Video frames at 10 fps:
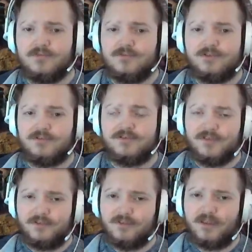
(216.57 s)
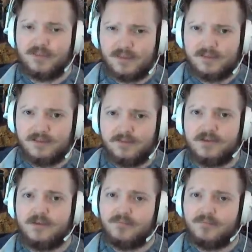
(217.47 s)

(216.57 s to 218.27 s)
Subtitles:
which is still not that significant,